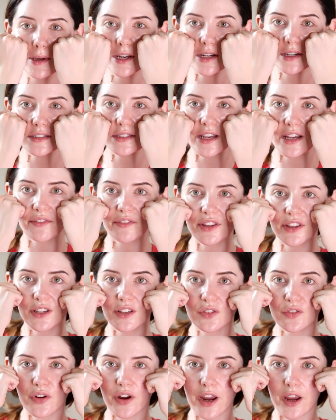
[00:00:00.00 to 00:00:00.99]
because
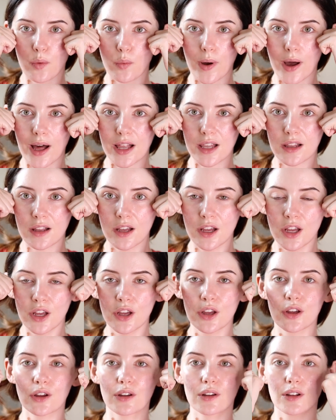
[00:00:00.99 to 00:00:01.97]
everything's very well
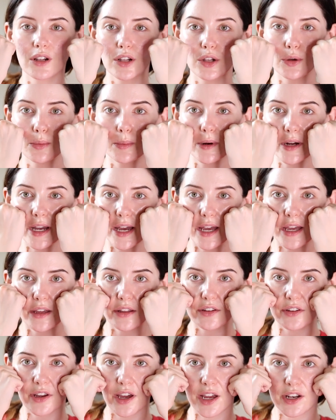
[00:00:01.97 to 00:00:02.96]

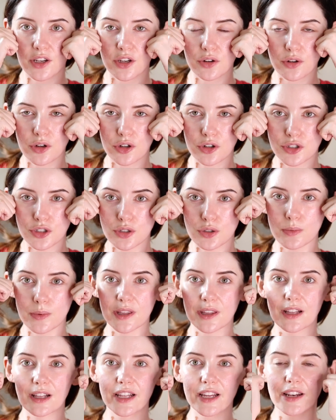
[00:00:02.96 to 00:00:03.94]
lubricated and, you know, you're doing it
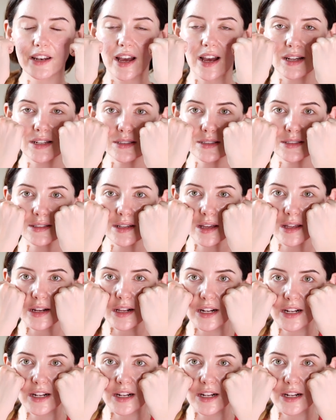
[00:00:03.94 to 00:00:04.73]
with clean hands and a